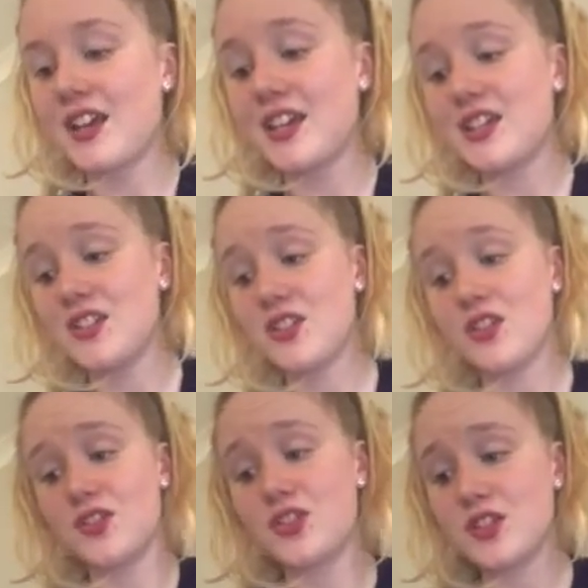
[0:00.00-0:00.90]
getting to know
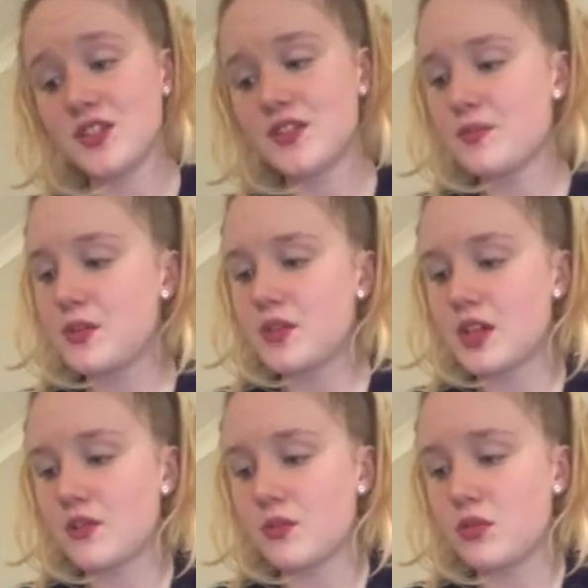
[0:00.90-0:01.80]
your students, so
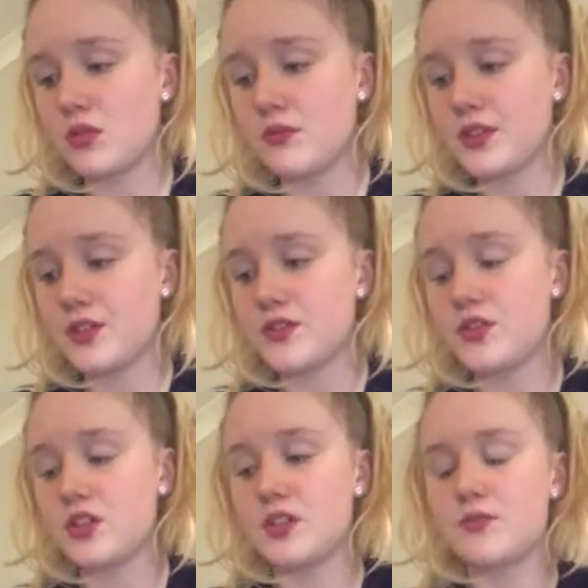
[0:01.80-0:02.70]
building a rapport with your
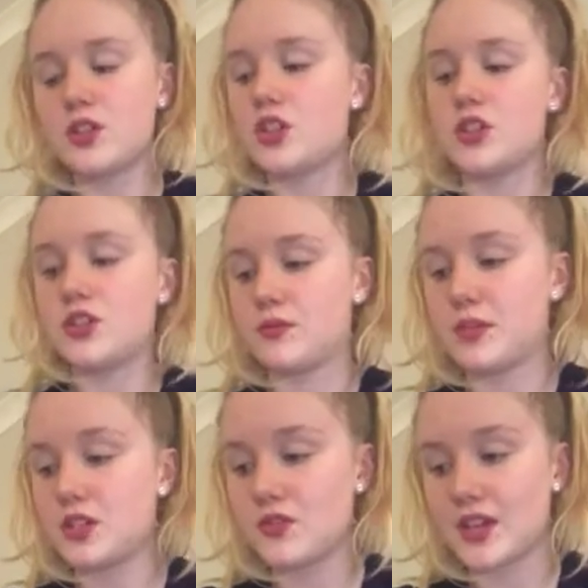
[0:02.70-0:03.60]
students, which you should
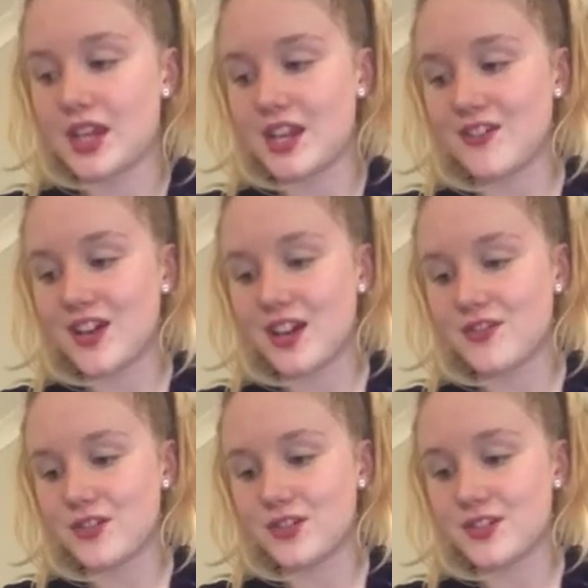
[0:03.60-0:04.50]
be doing anyway,
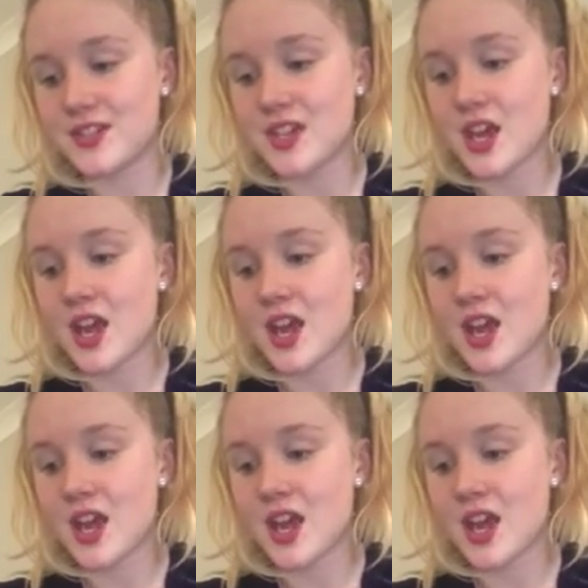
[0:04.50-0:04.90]
of course.